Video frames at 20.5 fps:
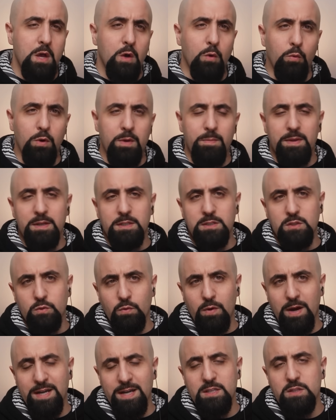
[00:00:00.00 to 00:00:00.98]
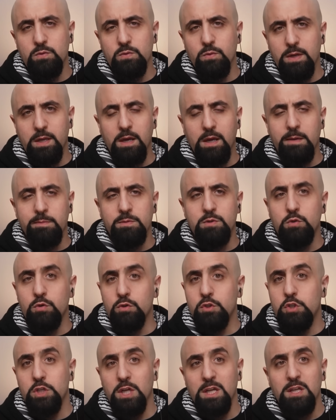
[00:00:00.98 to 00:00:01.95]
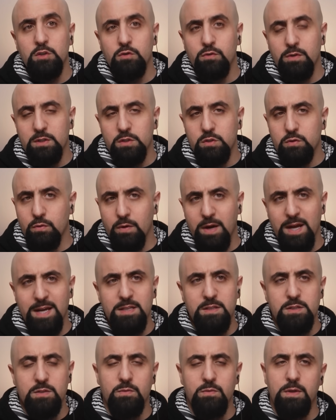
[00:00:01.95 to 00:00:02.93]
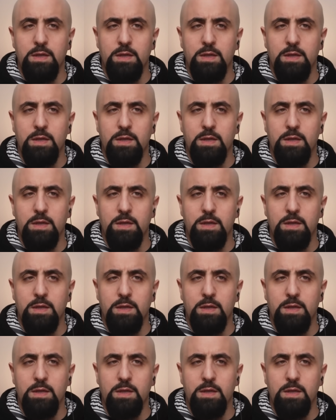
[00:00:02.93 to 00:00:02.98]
women's rights, when it comes to children's rights,